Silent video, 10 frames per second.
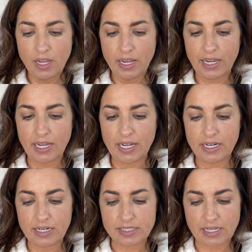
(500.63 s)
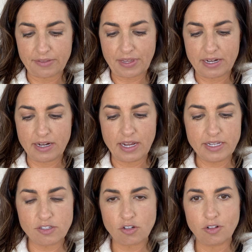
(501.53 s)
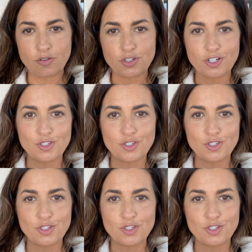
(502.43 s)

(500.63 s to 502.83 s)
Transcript: and it's got that nice closure.